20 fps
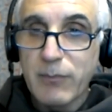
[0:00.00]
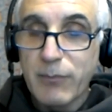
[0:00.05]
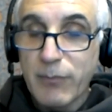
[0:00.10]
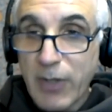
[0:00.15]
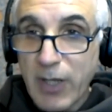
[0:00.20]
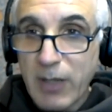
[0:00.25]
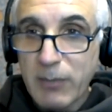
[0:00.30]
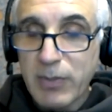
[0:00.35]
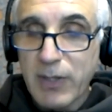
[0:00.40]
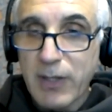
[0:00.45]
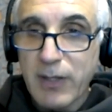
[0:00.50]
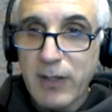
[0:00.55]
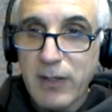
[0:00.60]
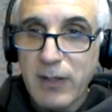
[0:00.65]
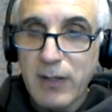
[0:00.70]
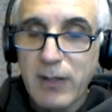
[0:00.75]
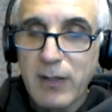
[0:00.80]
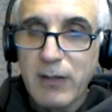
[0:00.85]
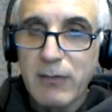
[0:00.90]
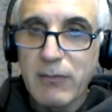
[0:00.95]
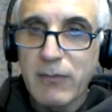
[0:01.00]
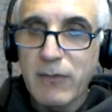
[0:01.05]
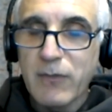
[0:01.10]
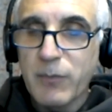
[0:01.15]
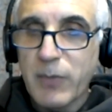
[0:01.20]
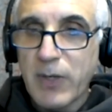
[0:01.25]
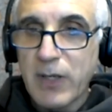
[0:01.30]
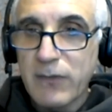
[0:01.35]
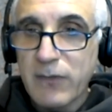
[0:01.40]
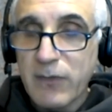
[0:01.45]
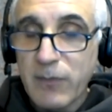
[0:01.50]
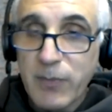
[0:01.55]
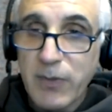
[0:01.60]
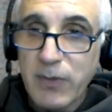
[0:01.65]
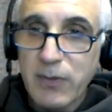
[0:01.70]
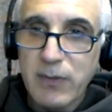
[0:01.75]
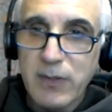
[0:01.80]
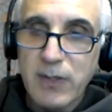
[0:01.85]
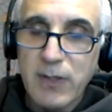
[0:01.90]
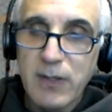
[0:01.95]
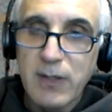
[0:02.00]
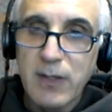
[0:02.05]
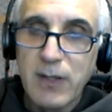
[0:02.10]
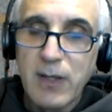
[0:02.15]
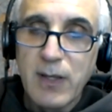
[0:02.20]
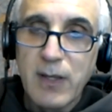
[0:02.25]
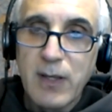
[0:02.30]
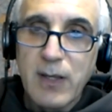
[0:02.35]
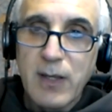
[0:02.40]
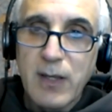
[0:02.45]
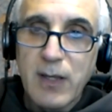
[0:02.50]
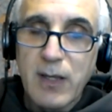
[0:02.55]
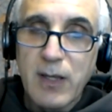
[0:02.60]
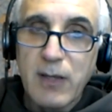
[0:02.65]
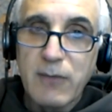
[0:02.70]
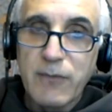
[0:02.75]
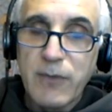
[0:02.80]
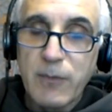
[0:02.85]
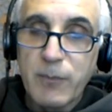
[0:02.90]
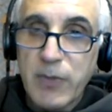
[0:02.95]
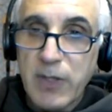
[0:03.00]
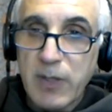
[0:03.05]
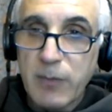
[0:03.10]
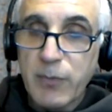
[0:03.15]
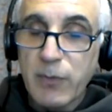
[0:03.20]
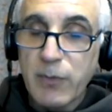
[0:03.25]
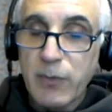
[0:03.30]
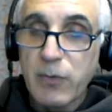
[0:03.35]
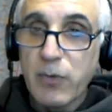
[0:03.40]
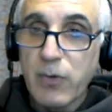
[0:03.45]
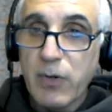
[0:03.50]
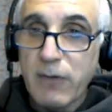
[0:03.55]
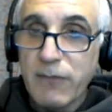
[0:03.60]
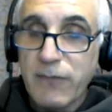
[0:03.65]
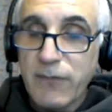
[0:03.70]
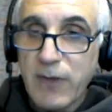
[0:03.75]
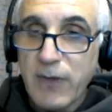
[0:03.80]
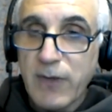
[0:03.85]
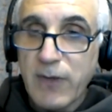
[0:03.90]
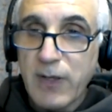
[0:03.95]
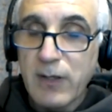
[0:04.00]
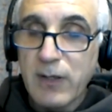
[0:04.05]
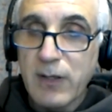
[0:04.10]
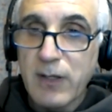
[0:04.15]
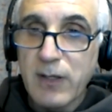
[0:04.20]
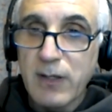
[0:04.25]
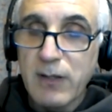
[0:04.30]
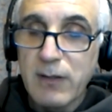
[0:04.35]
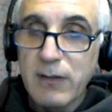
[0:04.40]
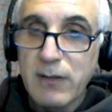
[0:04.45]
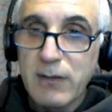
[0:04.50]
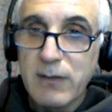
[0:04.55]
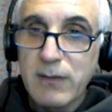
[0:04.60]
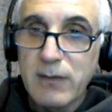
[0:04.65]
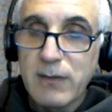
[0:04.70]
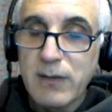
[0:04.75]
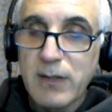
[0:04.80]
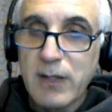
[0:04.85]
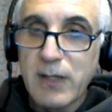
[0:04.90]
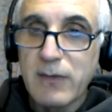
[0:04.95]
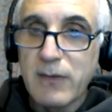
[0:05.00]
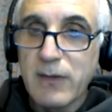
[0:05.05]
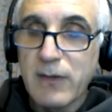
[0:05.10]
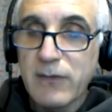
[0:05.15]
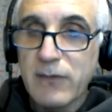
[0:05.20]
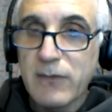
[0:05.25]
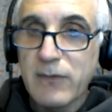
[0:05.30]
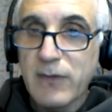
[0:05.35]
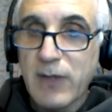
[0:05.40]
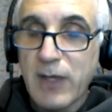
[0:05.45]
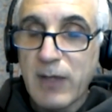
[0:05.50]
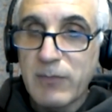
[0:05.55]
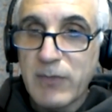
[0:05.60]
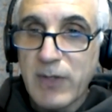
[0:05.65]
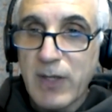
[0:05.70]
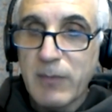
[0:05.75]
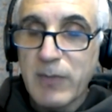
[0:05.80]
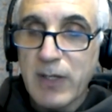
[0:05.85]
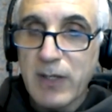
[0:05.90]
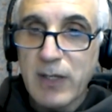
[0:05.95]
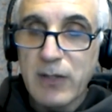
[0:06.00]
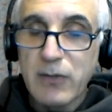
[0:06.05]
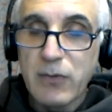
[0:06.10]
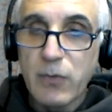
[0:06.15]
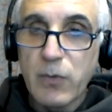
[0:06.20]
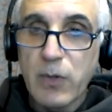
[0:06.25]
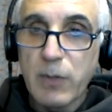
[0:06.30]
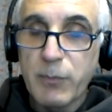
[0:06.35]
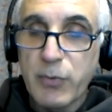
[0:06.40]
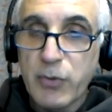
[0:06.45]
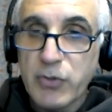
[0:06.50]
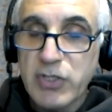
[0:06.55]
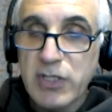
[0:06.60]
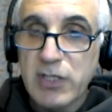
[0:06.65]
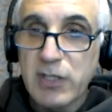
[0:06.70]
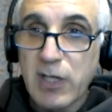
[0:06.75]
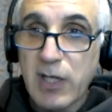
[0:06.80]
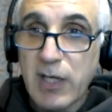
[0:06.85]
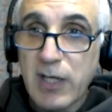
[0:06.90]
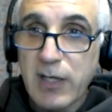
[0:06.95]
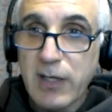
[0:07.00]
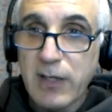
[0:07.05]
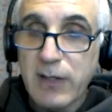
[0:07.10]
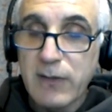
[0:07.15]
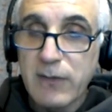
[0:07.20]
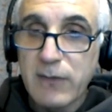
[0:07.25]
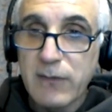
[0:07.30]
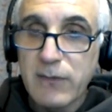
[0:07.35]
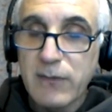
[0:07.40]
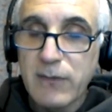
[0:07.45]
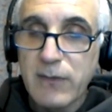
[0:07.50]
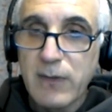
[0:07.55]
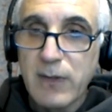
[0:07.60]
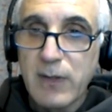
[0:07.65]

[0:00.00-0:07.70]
public responsibility of the people who are failing in this scamdemic and who are pushing lies.